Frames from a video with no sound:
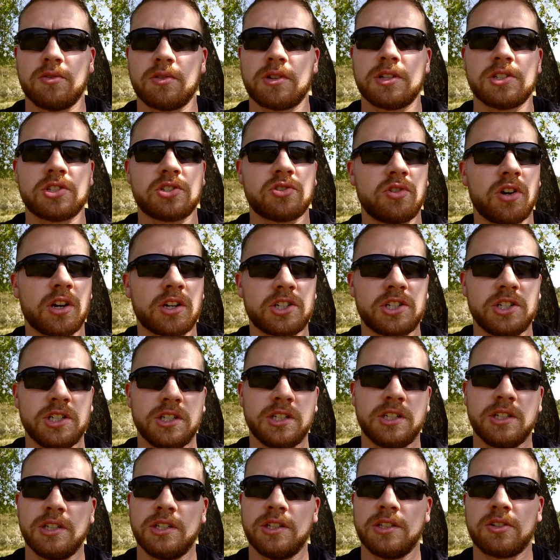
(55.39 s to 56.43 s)

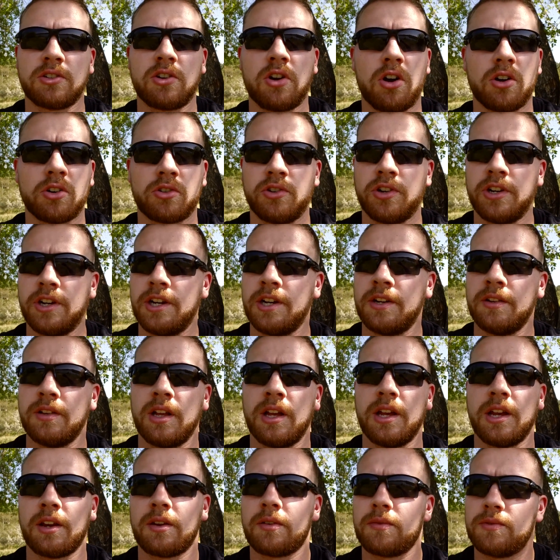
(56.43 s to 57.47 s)
Construction, concrete,
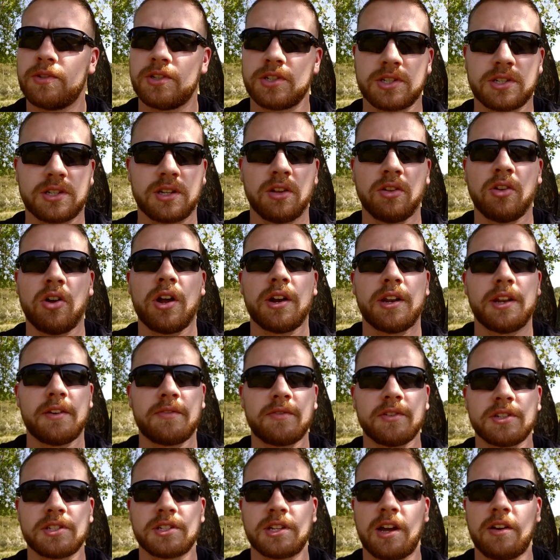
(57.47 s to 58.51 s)
like just a lot of
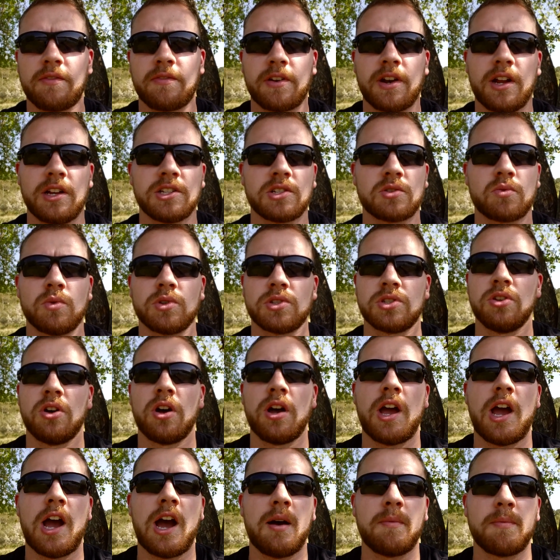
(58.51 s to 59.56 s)
different stuff, and I just was
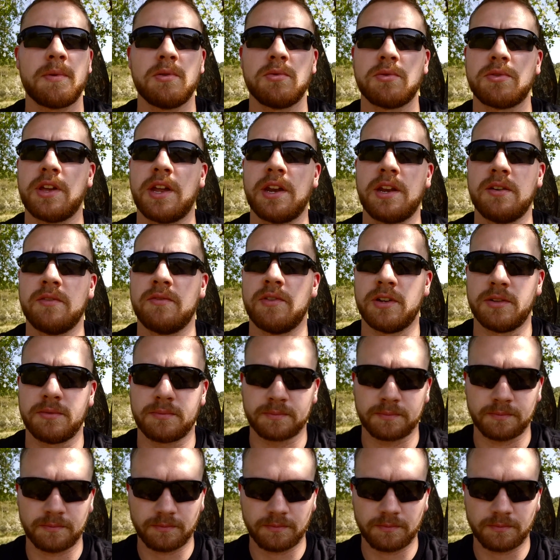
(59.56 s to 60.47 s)
not happy with any of it.